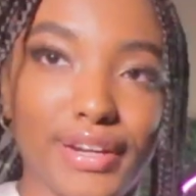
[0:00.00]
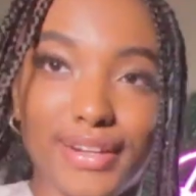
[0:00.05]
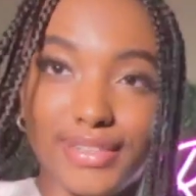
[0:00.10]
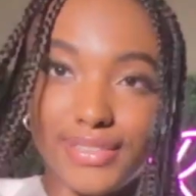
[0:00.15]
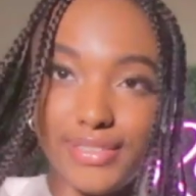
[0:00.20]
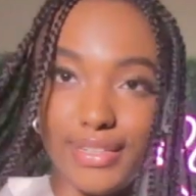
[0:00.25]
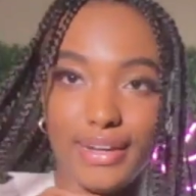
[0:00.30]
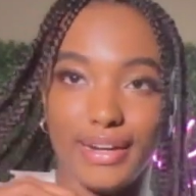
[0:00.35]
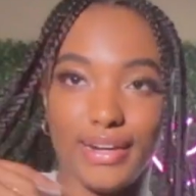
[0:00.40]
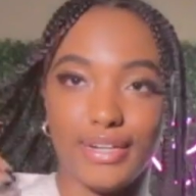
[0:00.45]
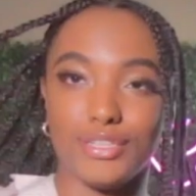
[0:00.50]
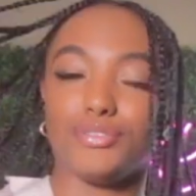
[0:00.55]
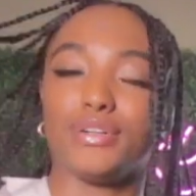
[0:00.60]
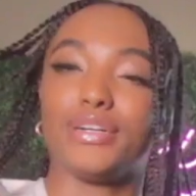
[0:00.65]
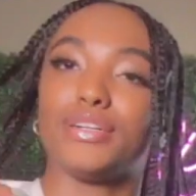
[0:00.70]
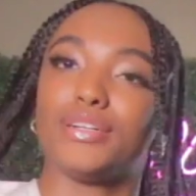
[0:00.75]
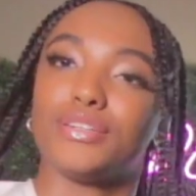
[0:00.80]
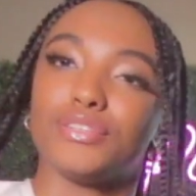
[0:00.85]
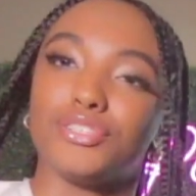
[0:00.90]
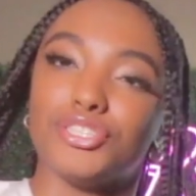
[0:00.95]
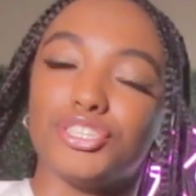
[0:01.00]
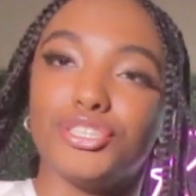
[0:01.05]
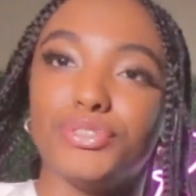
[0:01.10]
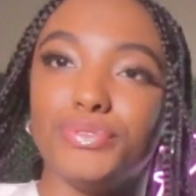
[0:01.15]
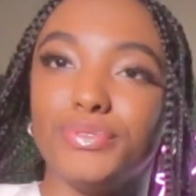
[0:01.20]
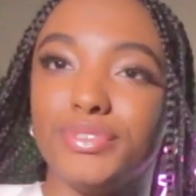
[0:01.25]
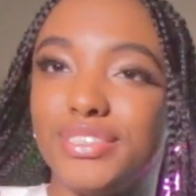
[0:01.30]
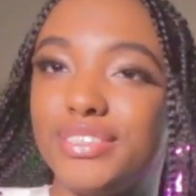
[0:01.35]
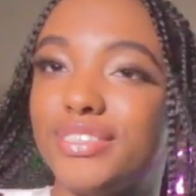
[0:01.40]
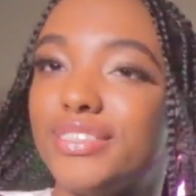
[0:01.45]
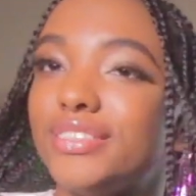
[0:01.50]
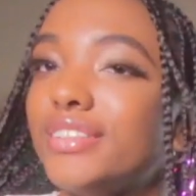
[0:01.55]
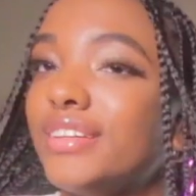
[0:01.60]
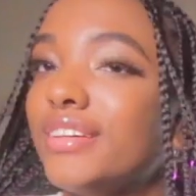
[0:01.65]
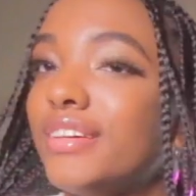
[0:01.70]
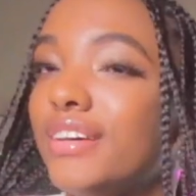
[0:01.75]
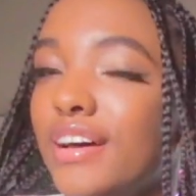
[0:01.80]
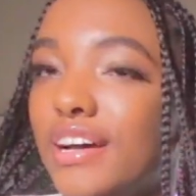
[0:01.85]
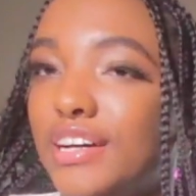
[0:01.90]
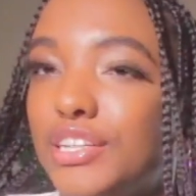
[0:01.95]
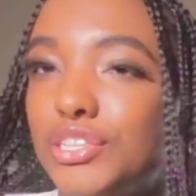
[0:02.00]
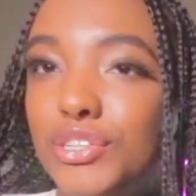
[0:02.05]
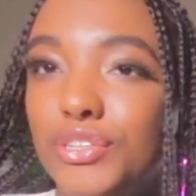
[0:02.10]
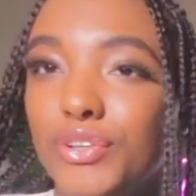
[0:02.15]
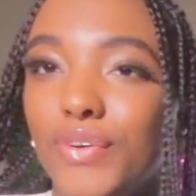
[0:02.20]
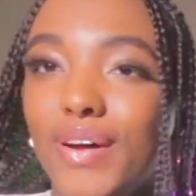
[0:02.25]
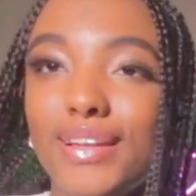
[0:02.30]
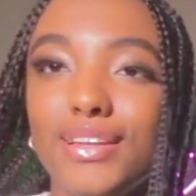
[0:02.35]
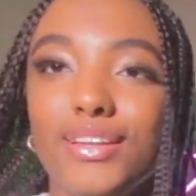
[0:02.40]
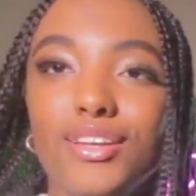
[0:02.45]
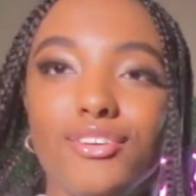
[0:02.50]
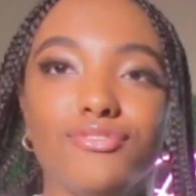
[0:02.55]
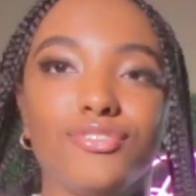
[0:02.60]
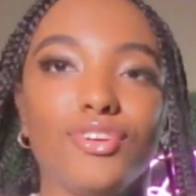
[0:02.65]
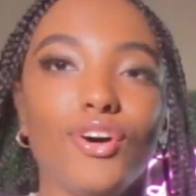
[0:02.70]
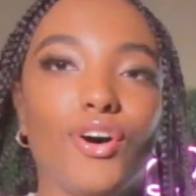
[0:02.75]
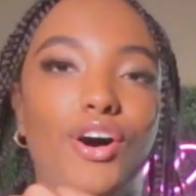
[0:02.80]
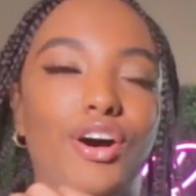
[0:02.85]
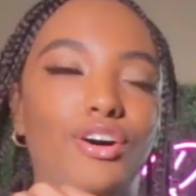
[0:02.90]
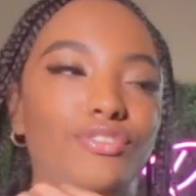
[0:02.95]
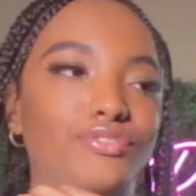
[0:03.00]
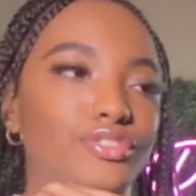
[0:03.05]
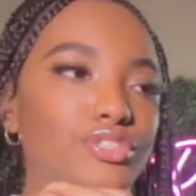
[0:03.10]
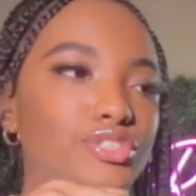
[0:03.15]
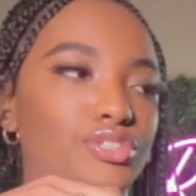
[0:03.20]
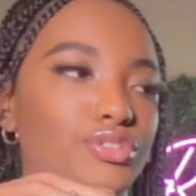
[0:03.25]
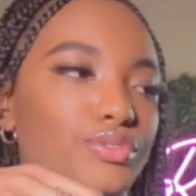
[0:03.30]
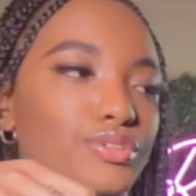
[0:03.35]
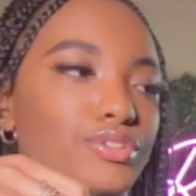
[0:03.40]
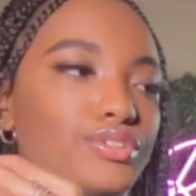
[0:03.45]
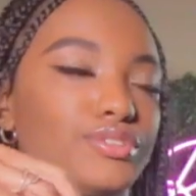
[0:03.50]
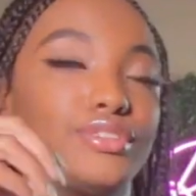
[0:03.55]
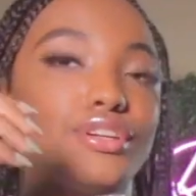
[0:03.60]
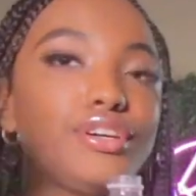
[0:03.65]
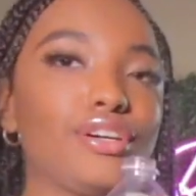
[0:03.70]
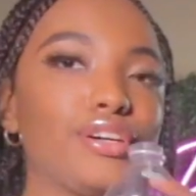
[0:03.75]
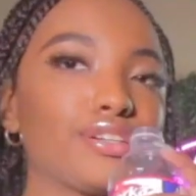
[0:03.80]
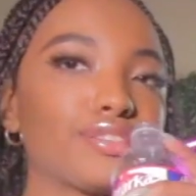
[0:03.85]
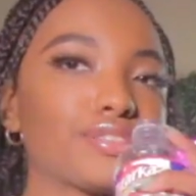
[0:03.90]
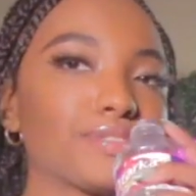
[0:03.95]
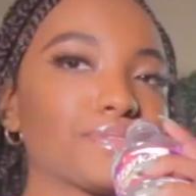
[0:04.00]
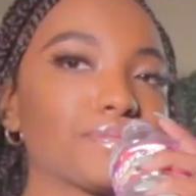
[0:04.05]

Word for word: you guys stay hydrated on shoots. As you'll know, I love the off-the-shoulder look.